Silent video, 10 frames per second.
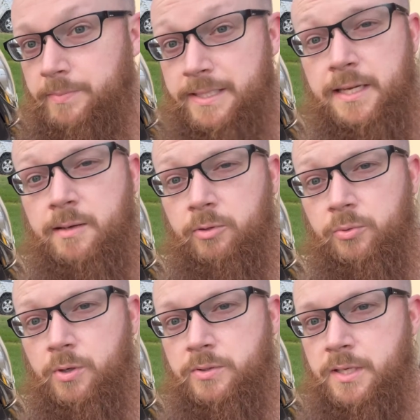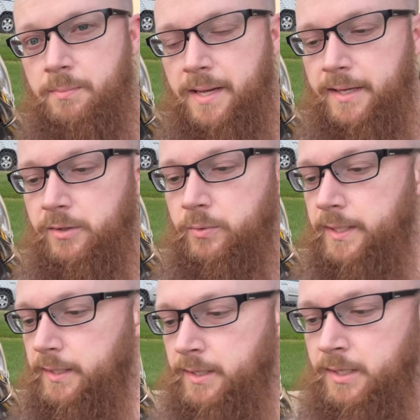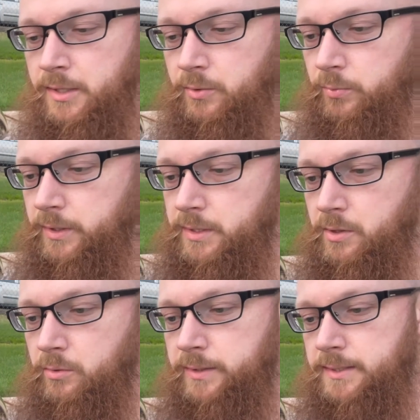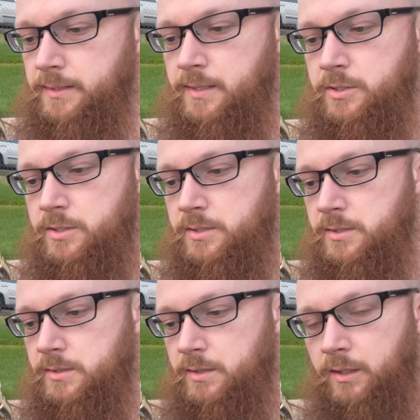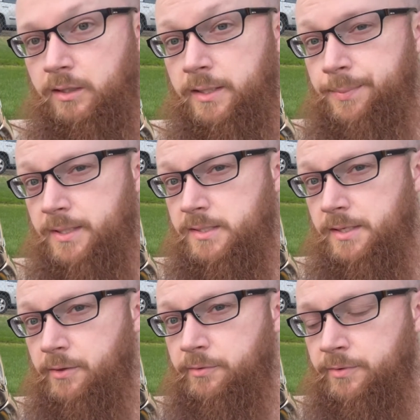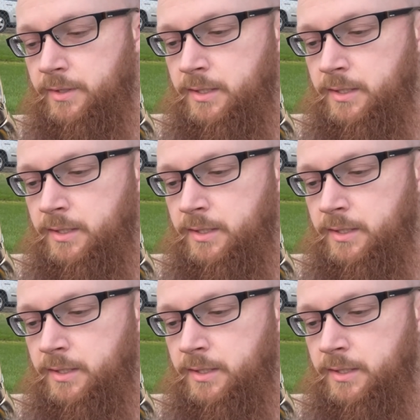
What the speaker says: being able to rotate back the way. It really only touches the clip itself.